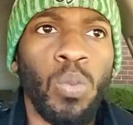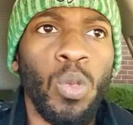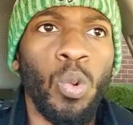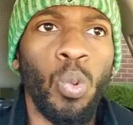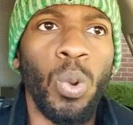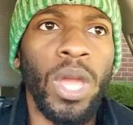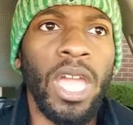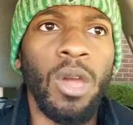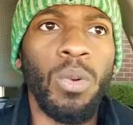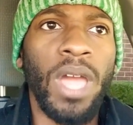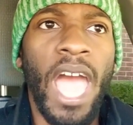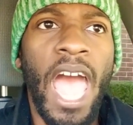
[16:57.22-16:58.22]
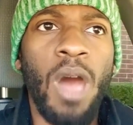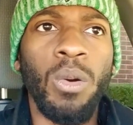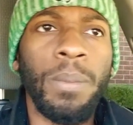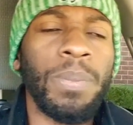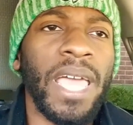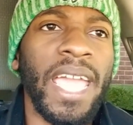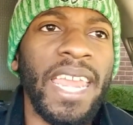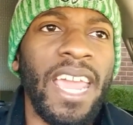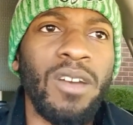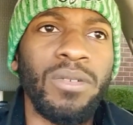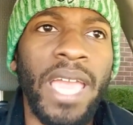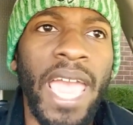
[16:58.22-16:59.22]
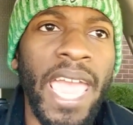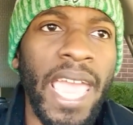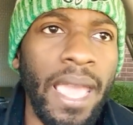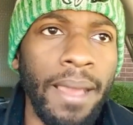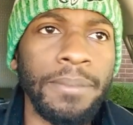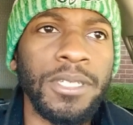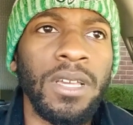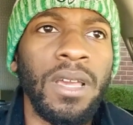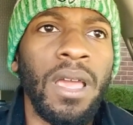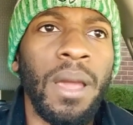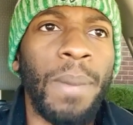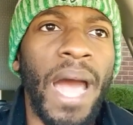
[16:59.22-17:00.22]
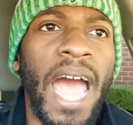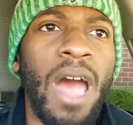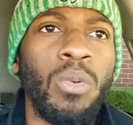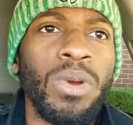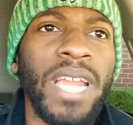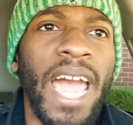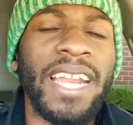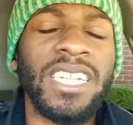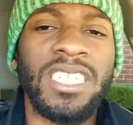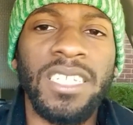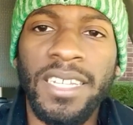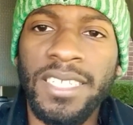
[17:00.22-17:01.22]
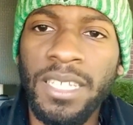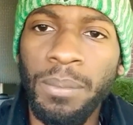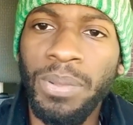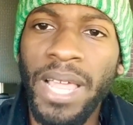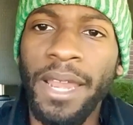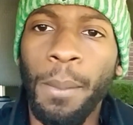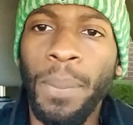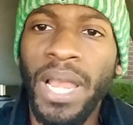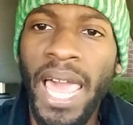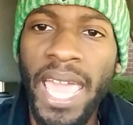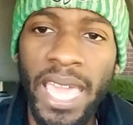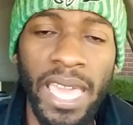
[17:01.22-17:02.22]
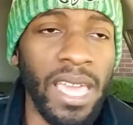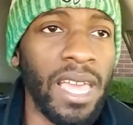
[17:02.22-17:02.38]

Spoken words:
with how we playing out games, by how we're not adjusting play to play.